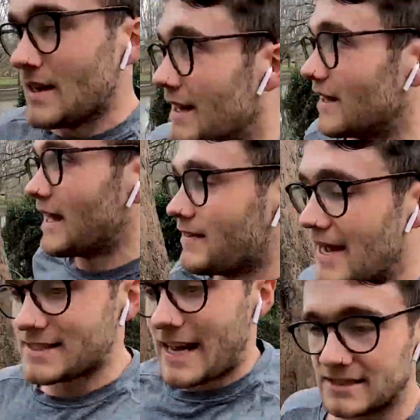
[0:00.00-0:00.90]
And then
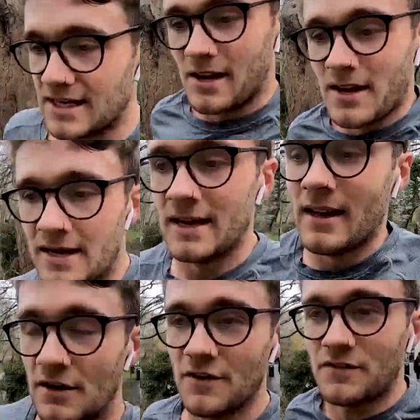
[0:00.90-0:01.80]
that's that done, and
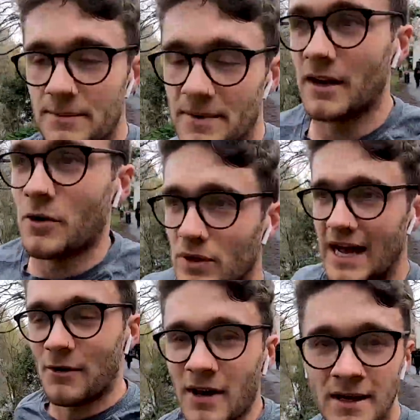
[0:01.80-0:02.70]
then a 15-minute cool
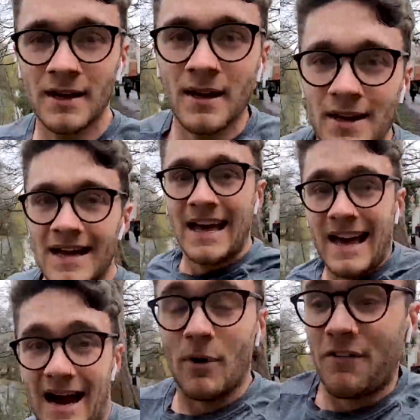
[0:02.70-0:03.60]
down,
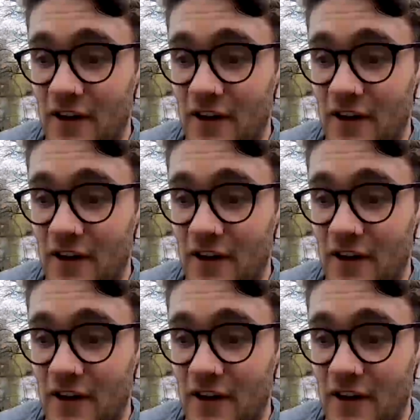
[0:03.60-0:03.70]
and we're